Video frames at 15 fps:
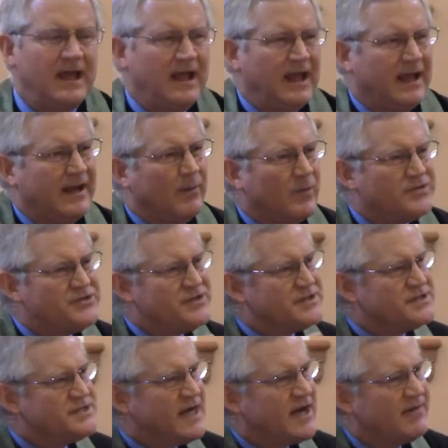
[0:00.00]
And I want you to
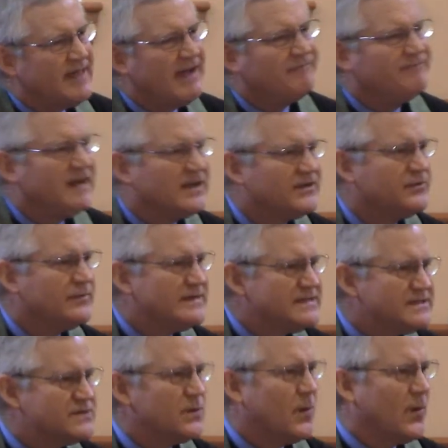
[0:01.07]
share that victory
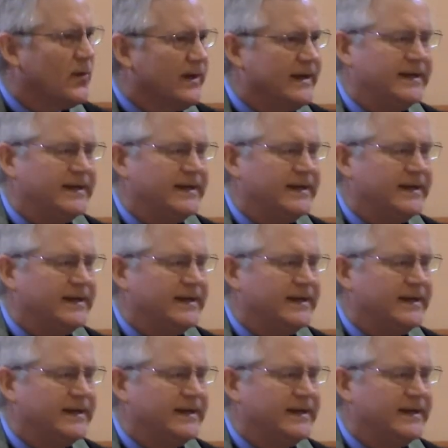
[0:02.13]
story.